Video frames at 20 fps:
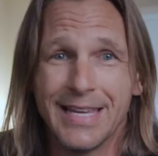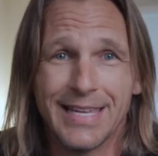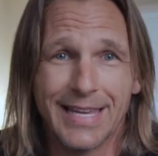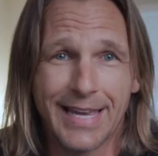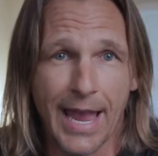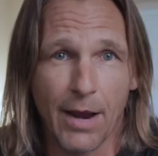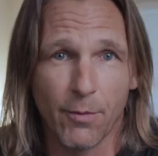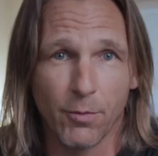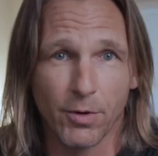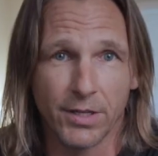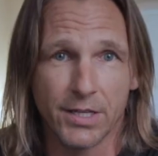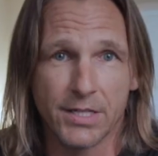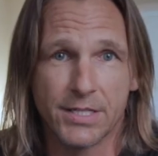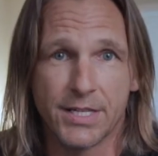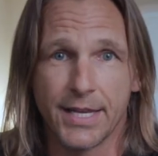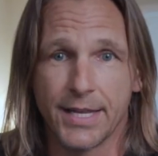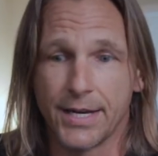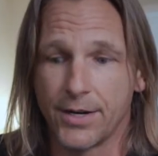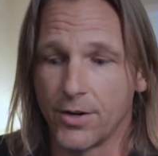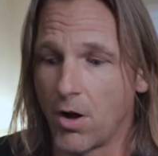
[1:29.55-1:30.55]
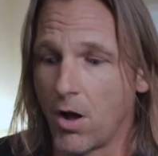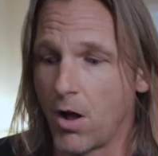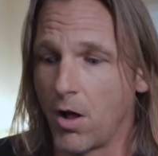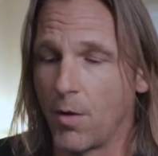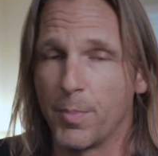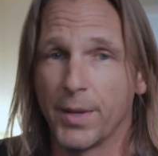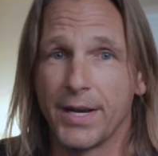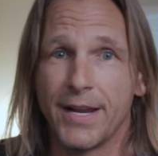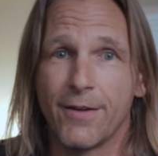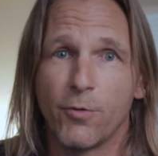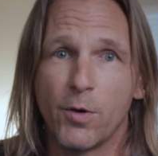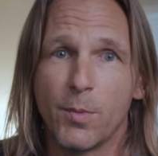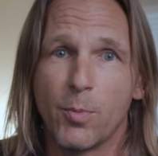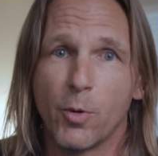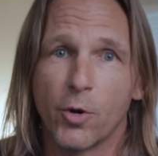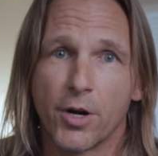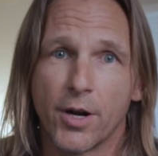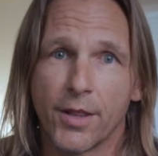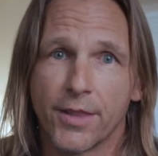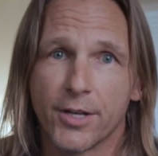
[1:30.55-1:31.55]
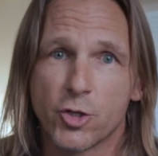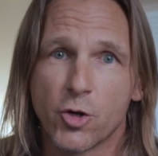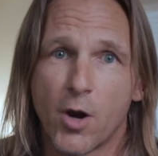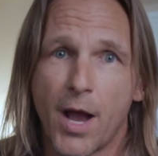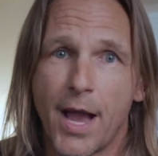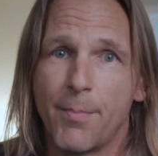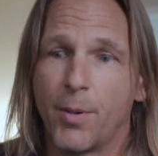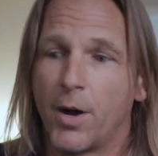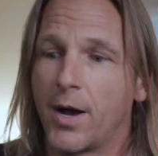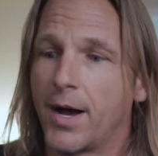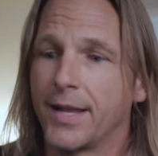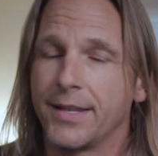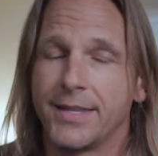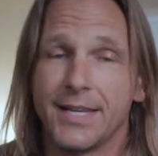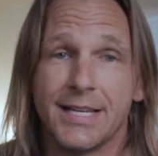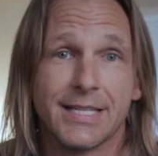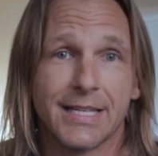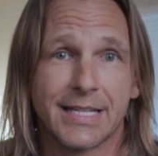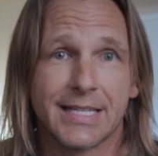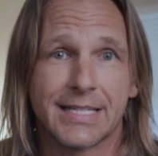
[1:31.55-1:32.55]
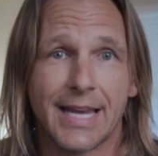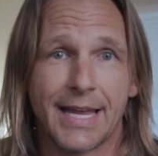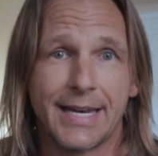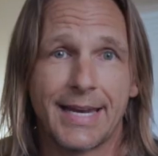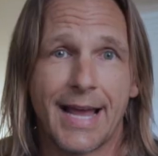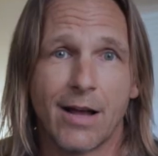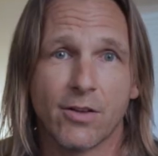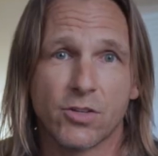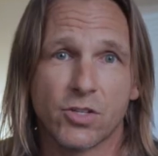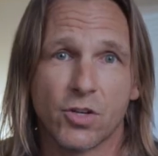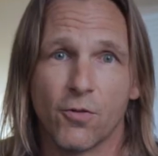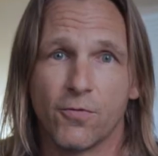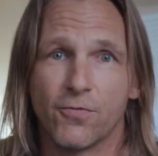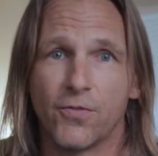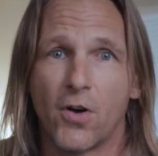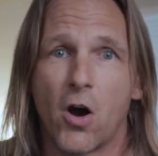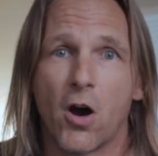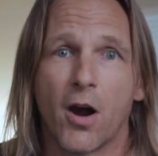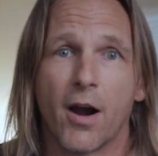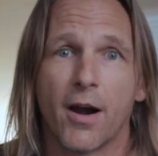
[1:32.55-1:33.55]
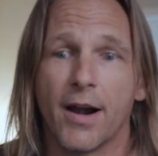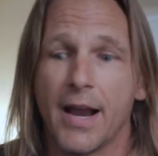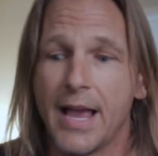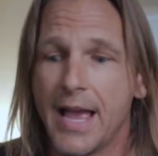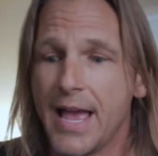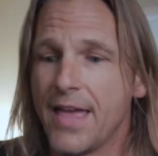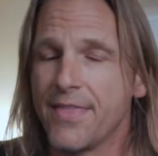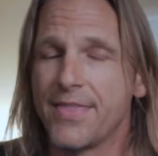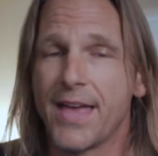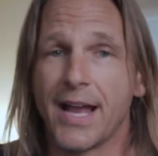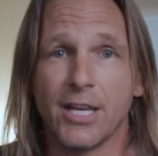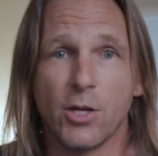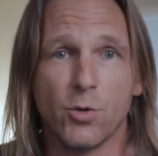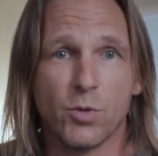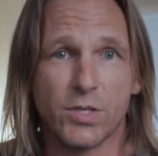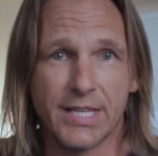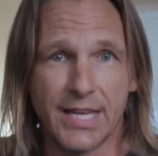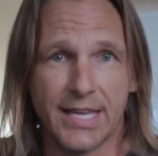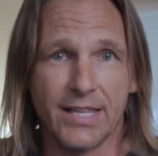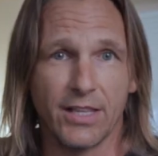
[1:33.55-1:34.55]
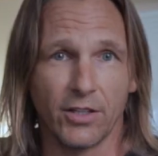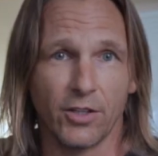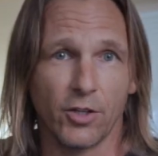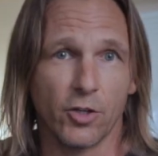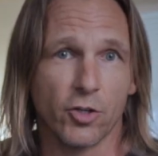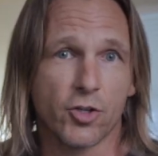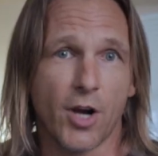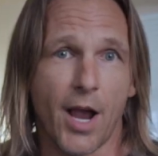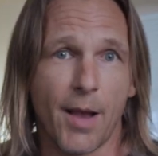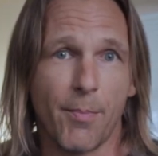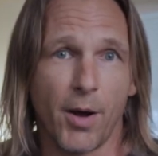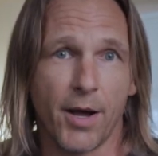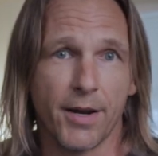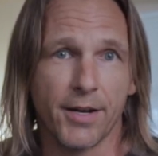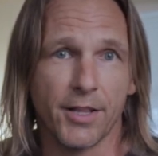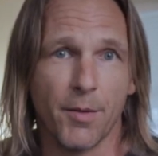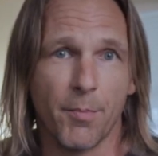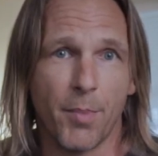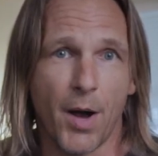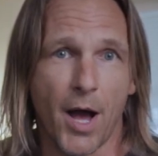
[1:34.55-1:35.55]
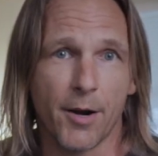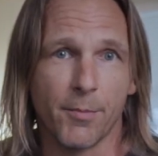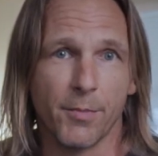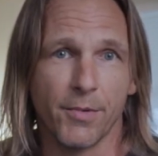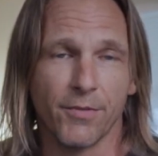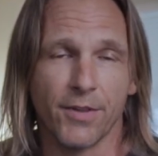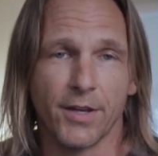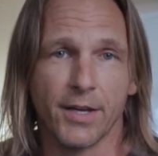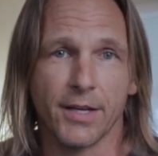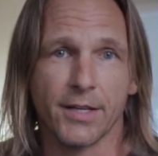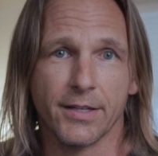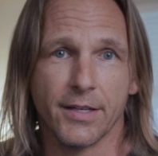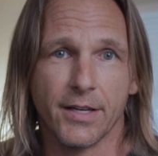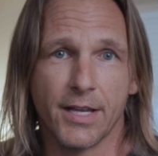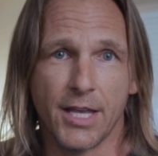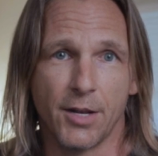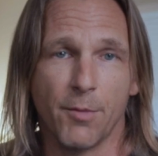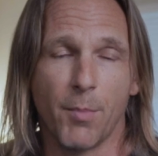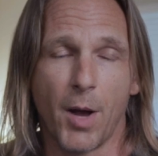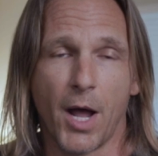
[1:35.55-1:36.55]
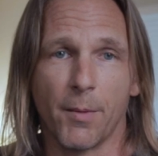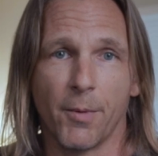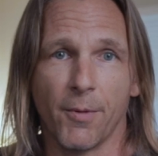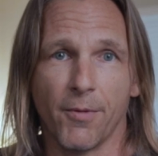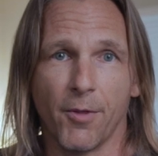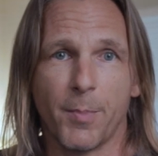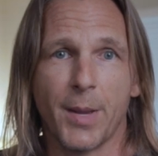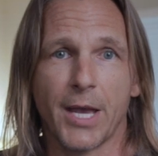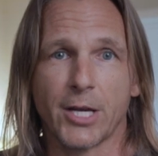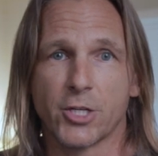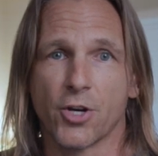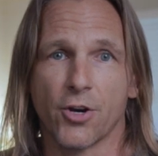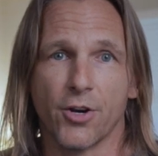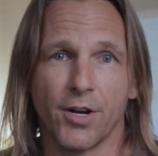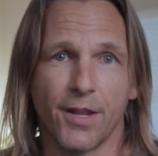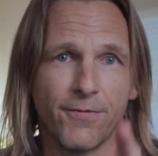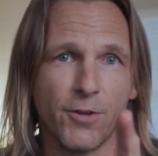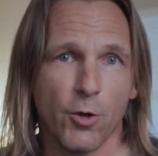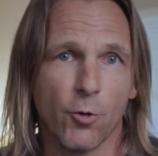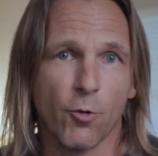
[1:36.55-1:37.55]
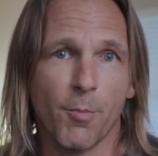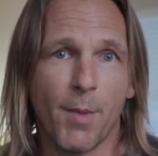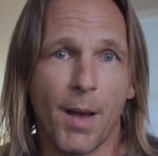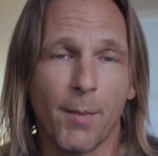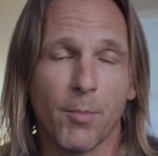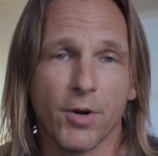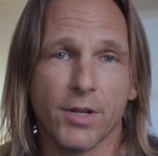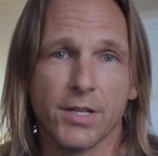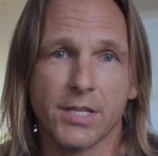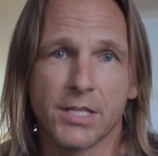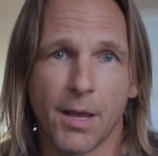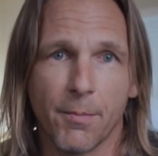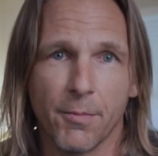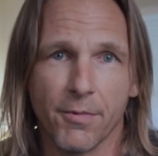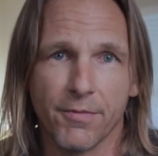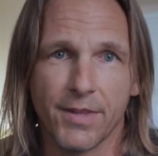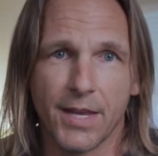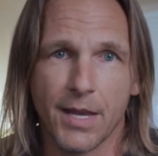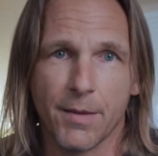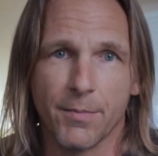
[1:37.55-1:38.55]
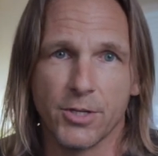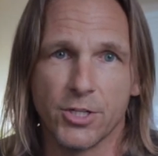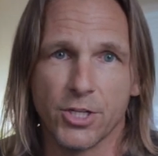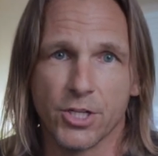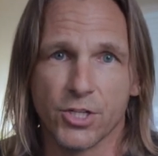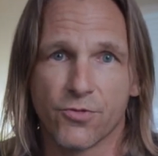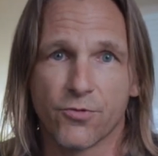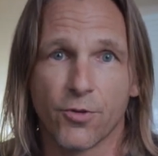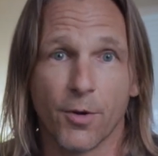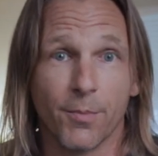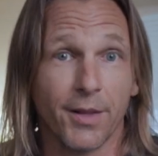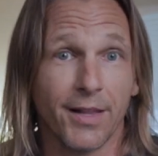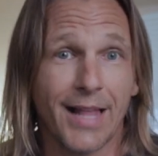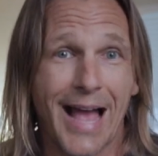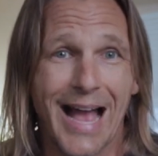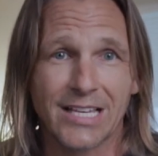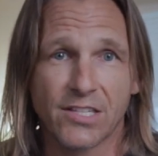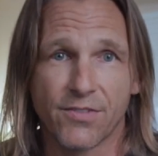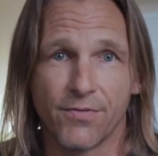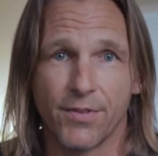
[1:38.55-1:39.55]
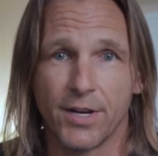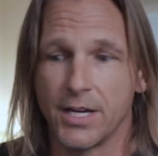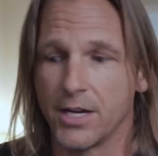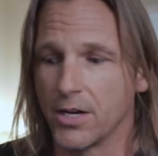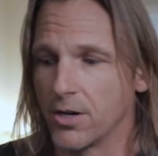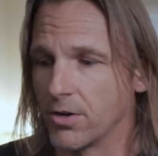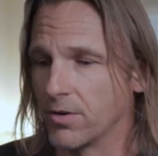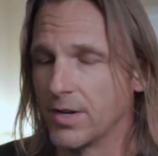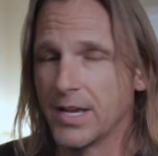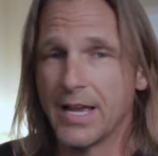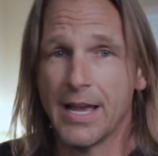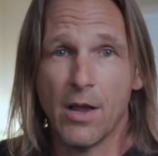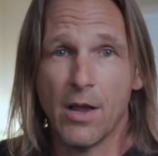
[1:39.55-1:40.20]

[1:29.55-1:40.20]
you can't really see it at all. But if we put it on the tripod, these extend out so far that you see the little tripod in the bottom of the in the bottom of the picture. And if you remember in some of the images from the last video,